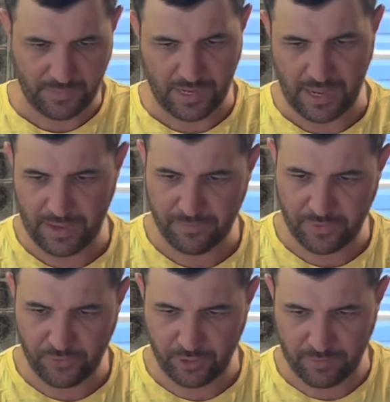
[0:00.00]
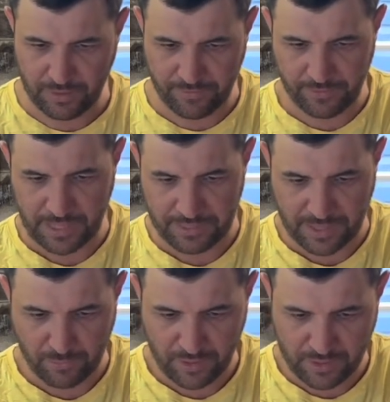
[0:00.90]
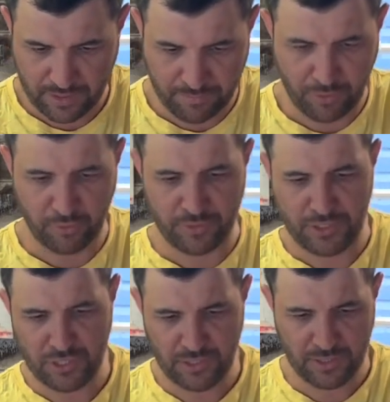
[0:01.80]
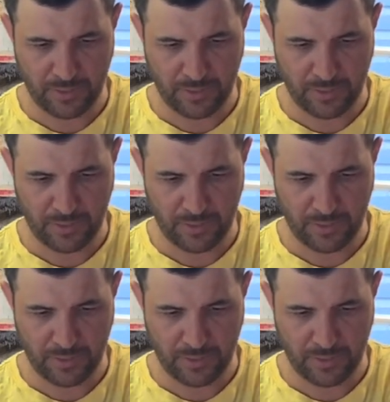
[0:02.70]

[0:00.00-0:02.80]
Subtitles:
Yeah, it's looking a bit flat, that one, the bottle conditioned.